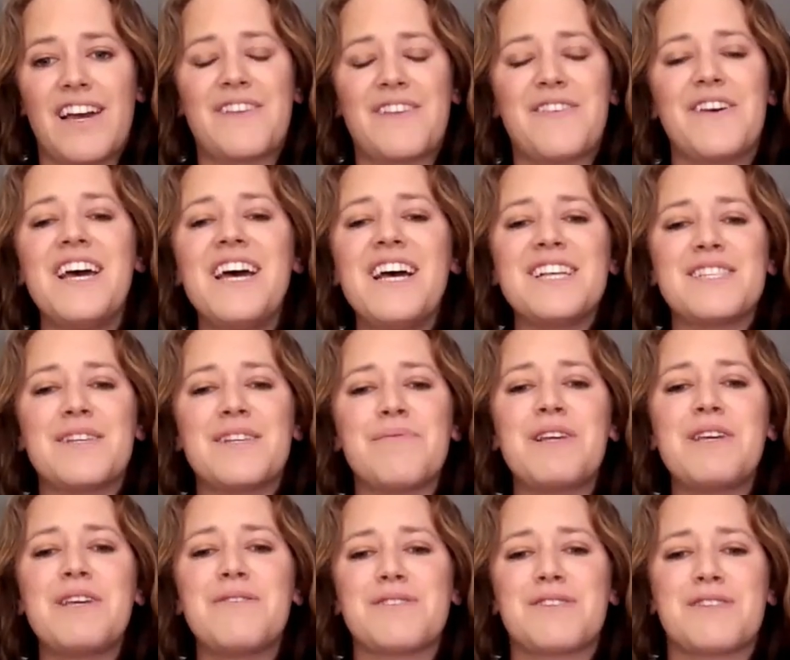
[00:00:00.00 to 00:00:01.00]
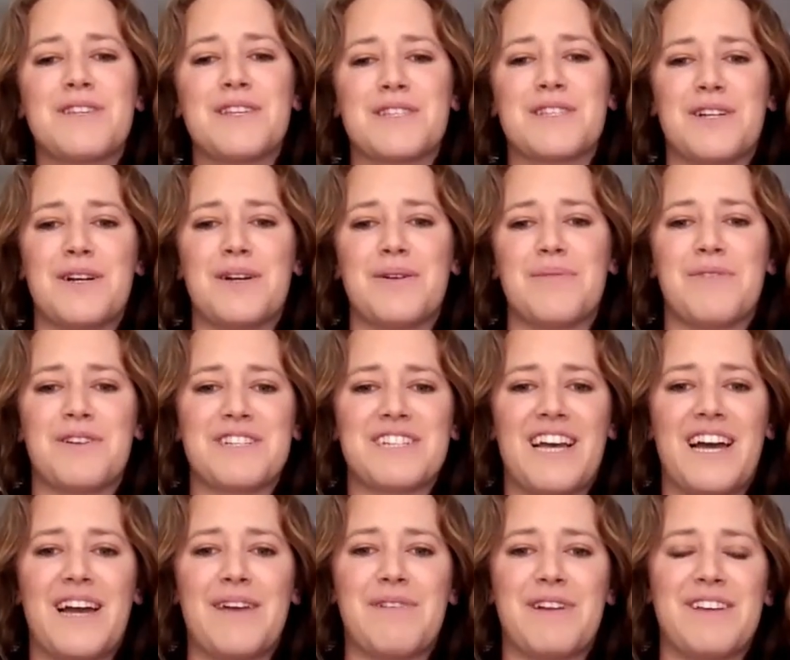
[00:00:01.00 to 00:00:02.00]
I, somebody used this term one
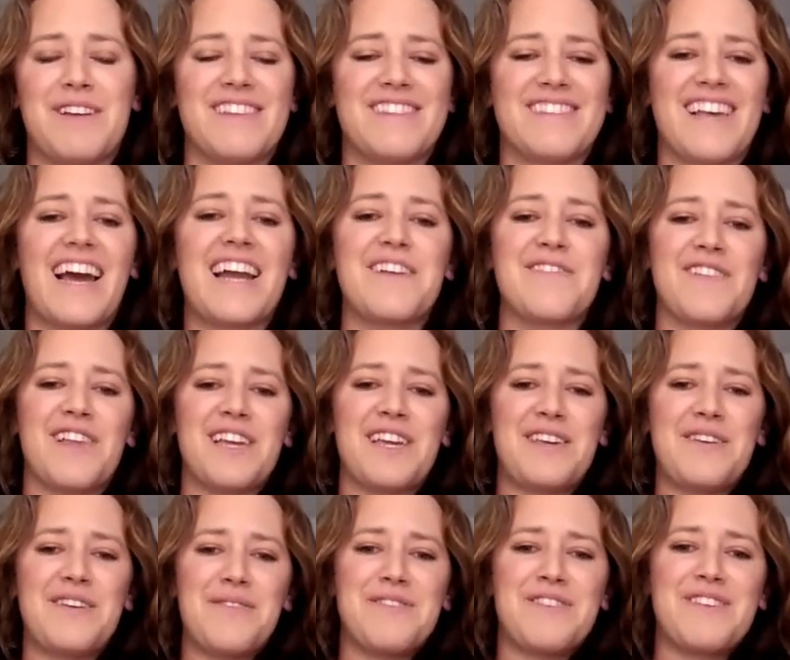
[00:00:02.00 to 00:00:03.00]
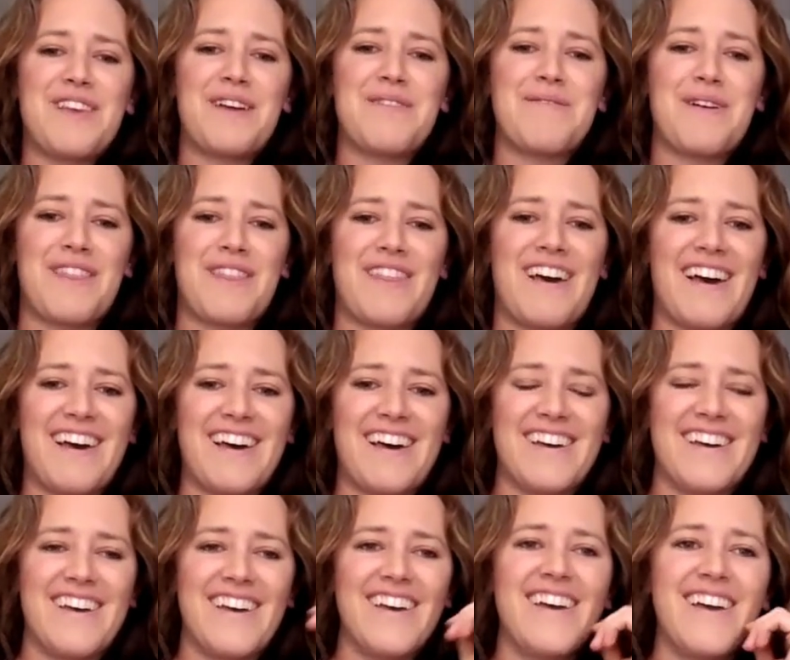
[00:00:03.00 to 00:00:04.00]
time, and it's kind of like you said with uh,
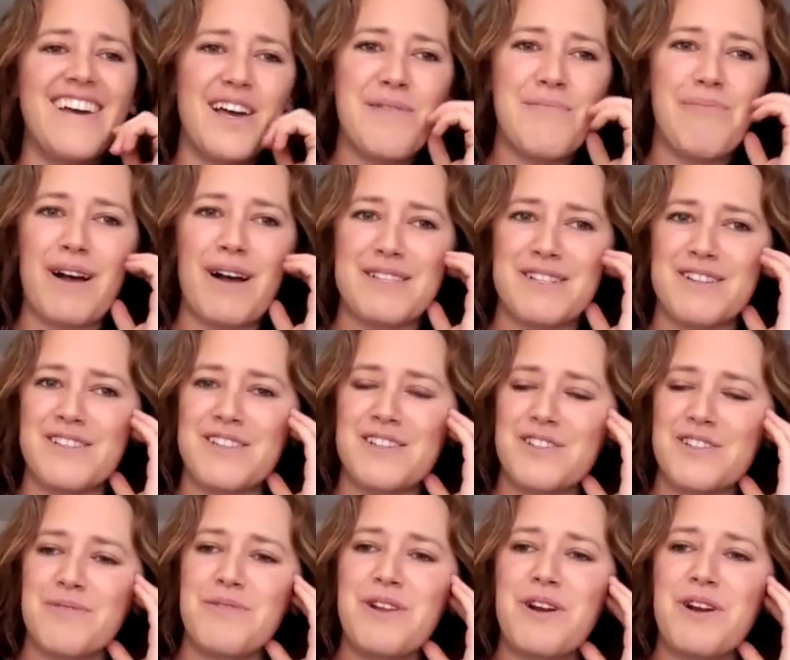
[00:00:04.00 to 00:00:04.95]
imposter syndrome.